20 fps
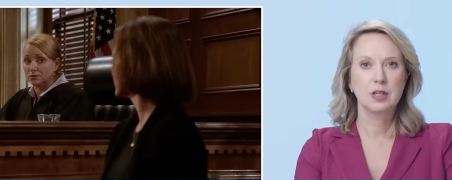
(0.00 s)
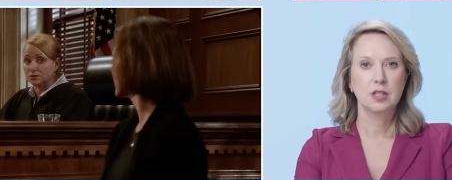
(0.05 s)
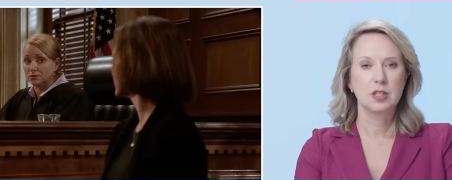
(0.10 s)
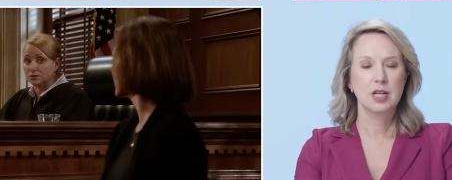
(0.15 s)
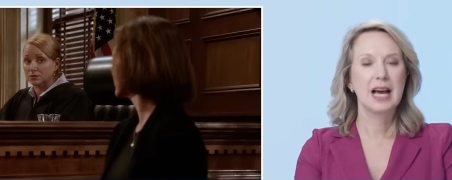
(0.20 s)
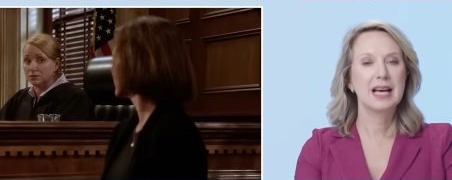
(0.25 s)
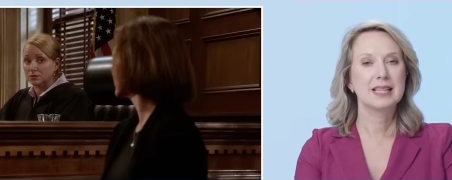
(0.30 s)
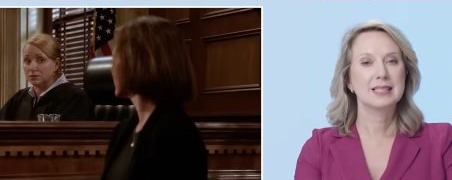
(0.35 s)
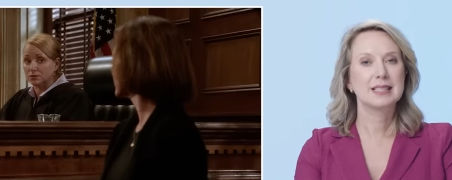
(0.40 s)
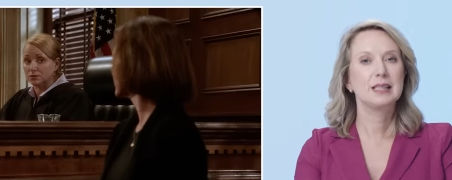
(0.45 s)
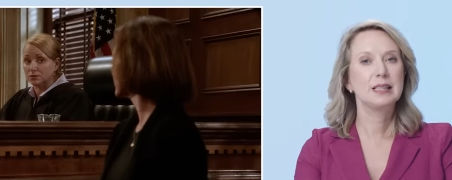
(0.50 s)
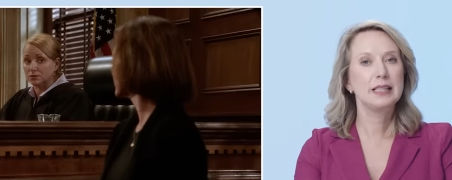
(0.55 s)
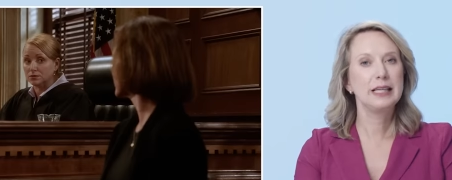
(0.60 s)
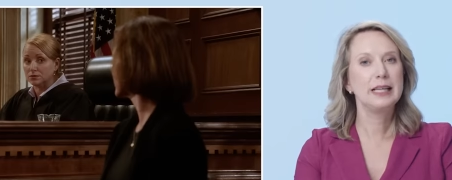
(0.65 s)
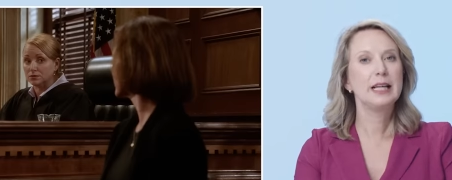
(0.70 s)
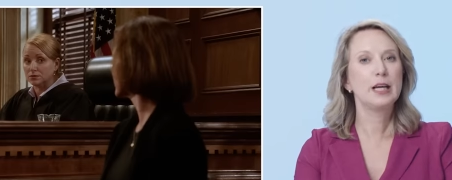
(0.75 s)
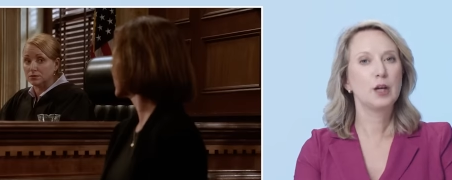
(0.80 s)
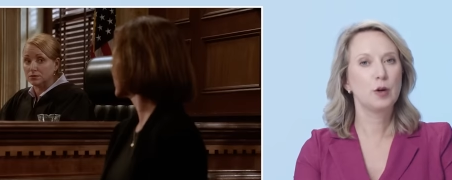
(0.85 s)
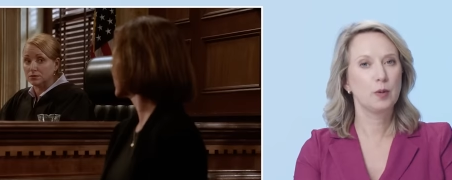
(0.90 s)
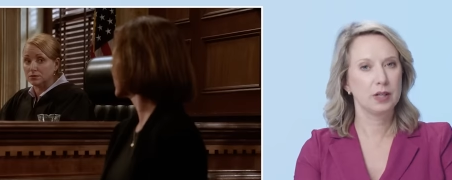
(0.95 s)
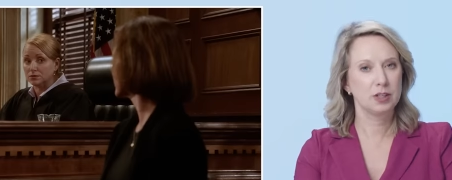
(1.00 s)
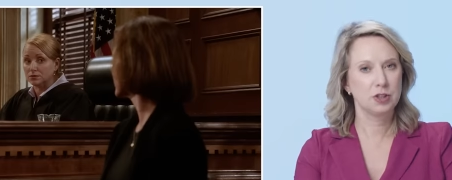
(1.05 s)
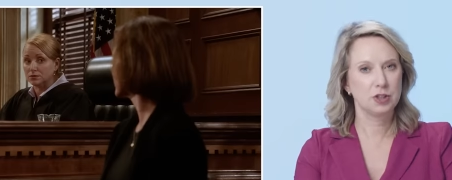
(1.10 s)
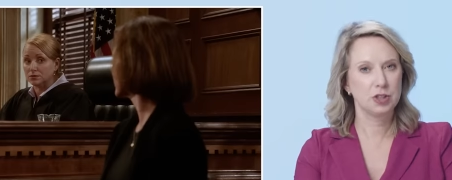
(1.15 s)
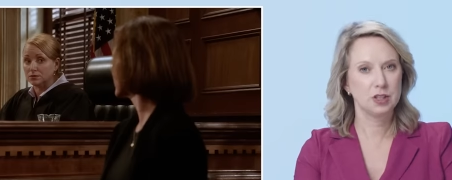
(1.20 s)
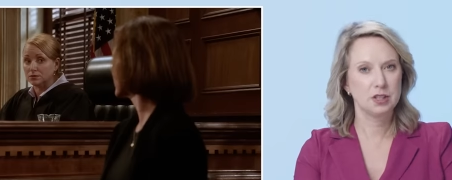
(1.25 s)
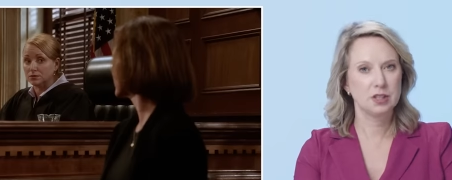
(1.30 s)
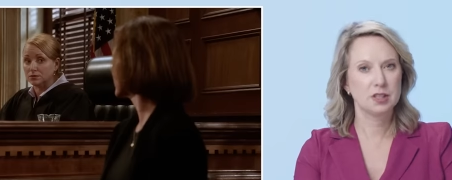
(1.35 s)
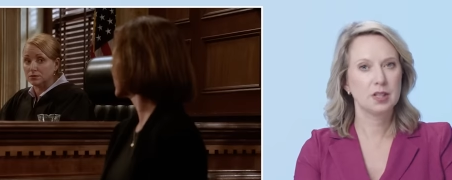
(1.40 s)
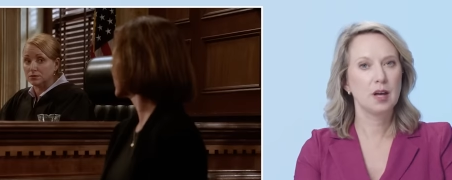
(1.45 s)
Speaker 1: to ask leading
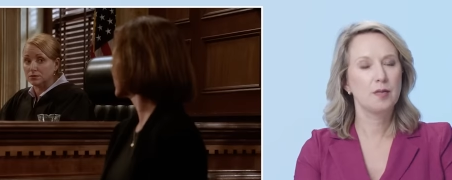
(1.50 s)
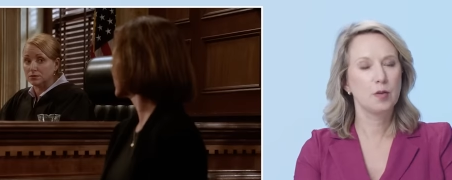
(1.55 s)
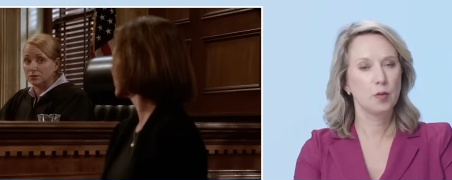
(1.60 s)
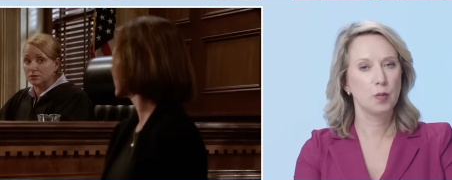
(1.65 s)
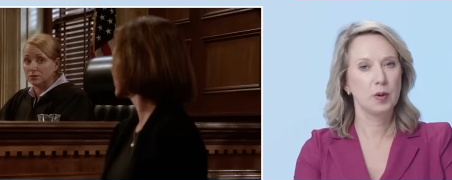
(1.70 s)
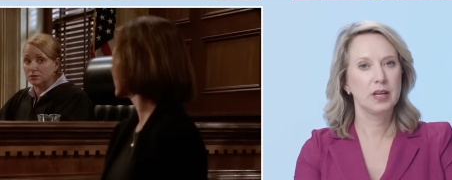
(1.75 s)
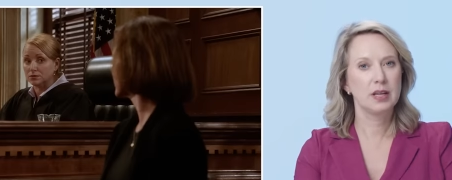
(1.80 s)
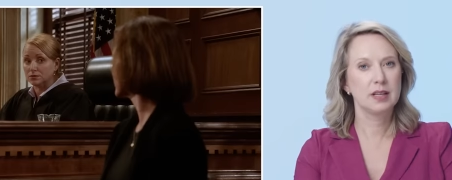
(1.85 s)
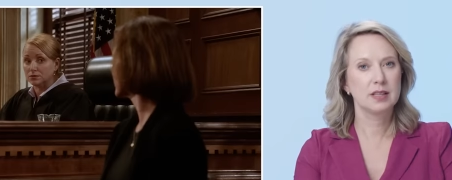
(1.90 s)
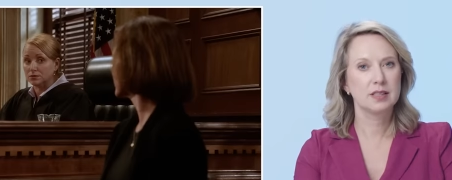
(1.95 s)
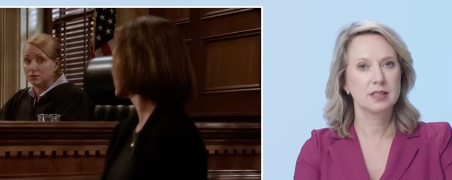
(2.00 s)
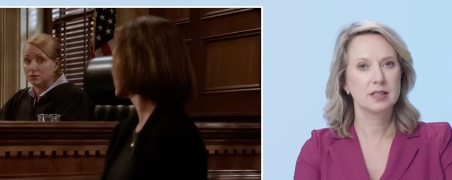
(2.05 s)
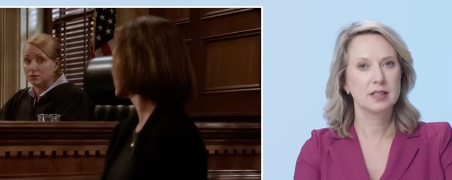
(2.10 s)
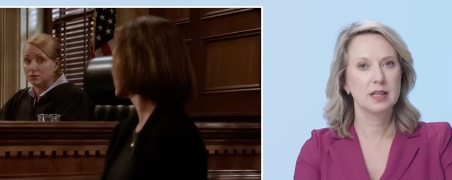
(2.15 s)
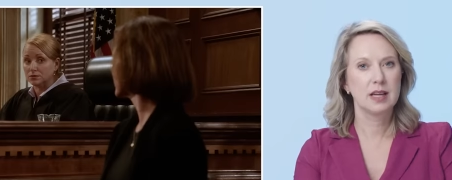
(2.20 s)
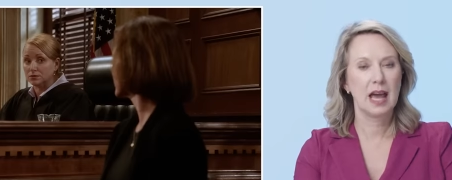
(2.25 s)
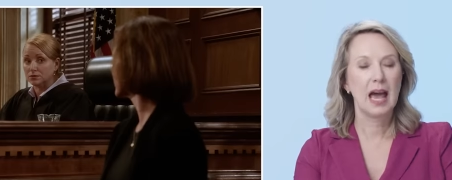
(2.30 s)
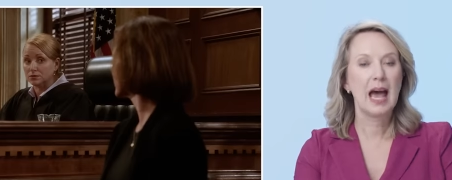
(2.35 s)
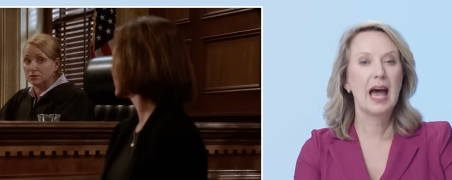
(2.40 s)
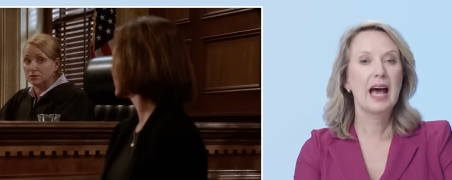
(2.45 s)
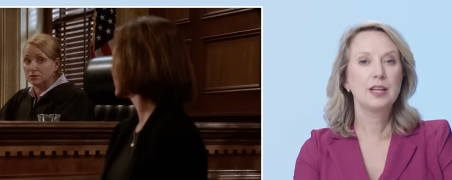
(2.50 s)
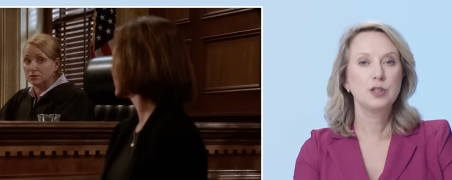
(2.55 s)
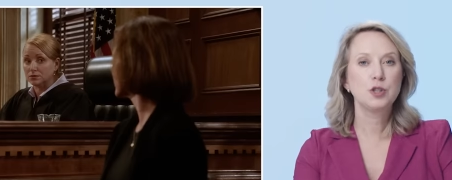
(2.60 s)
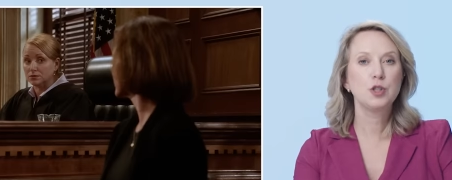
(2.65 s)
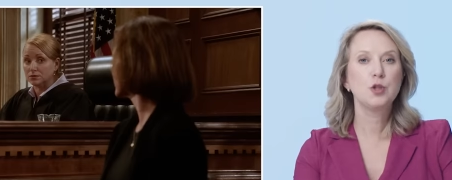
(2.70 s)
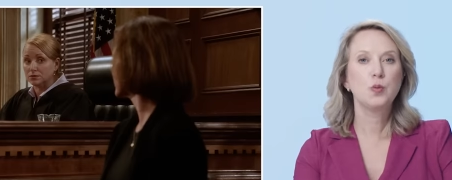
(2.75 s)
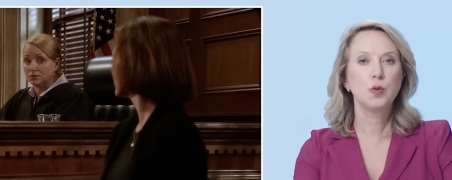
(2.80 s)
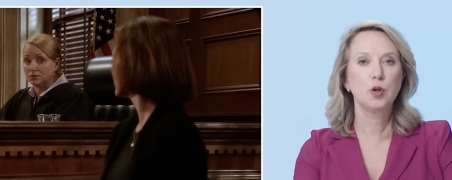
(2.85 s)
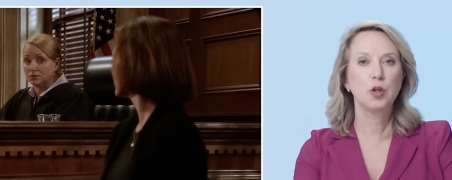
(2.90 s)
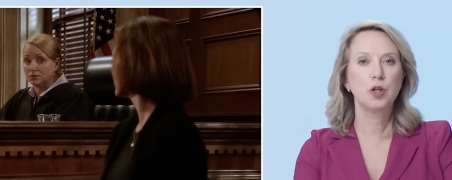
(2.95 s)
questions of the witness as
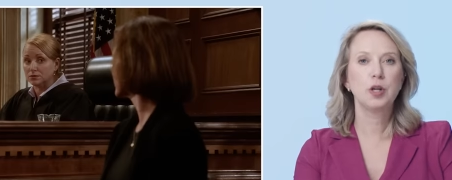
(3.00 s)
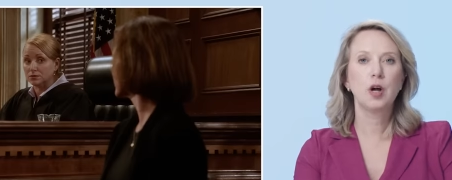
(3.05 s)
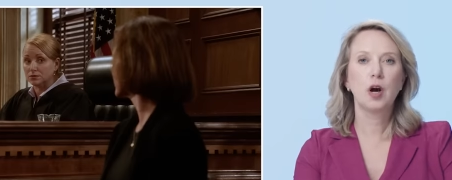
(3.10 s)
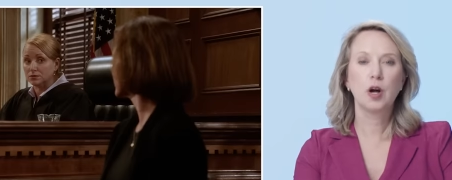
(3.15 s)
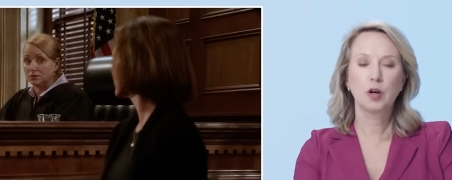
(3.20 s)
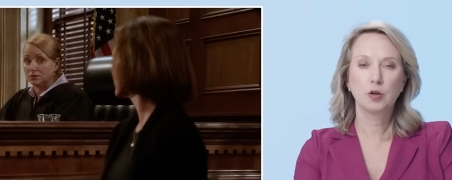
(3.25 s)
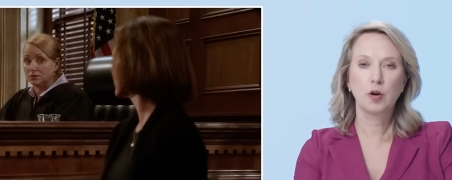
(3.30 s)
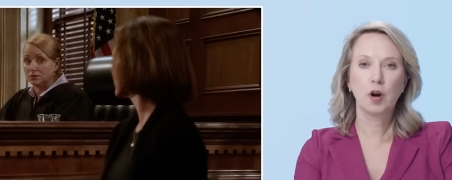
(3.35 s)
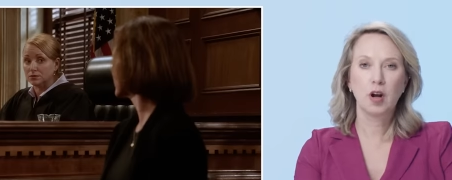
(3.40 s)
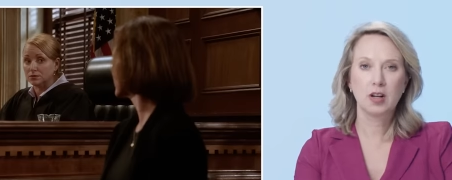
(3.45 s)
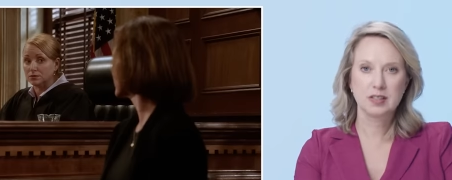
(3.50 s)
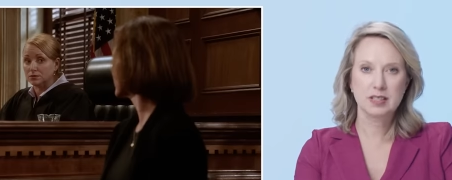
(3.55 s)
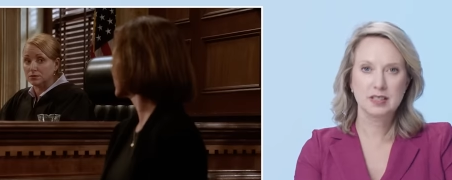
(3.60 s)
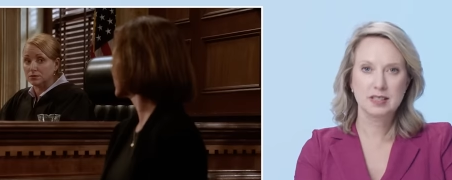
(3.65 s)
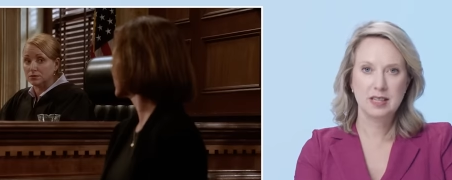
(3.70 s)
you would on cross